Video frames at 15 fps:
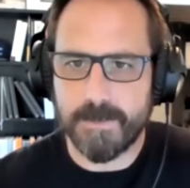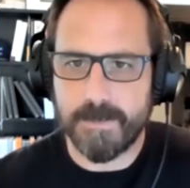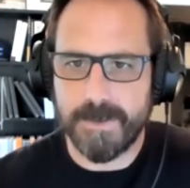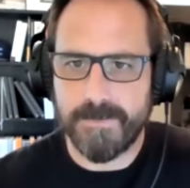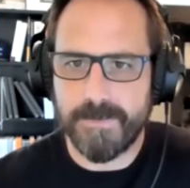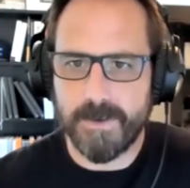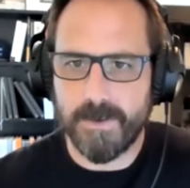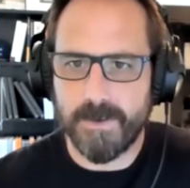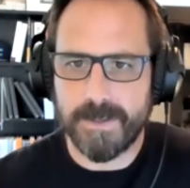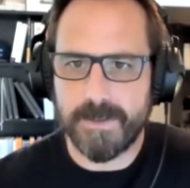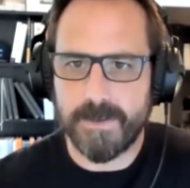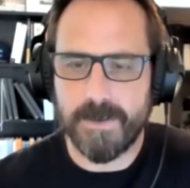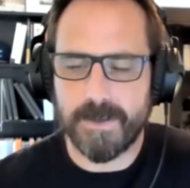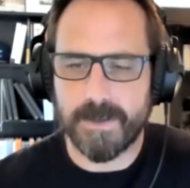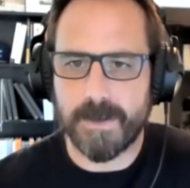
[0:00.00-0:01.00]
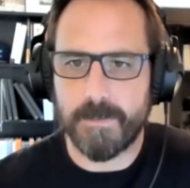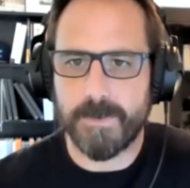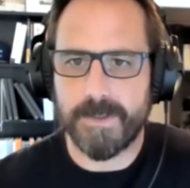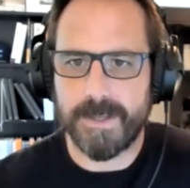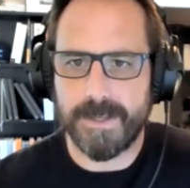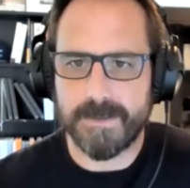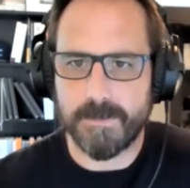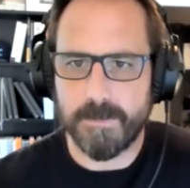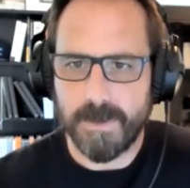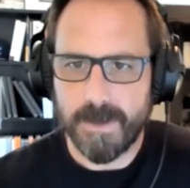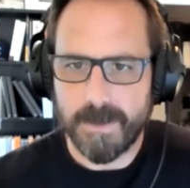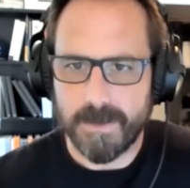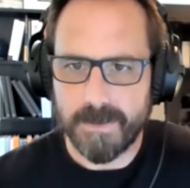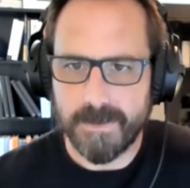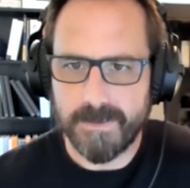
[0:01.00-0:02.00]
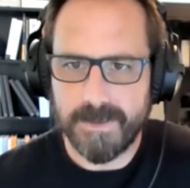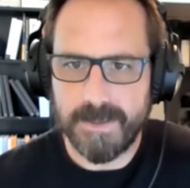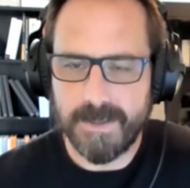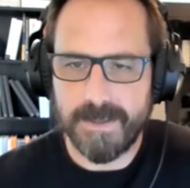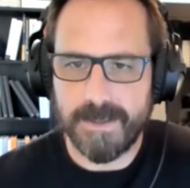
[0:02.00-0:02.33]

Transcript: but if you're only doing a couple thousand bottles,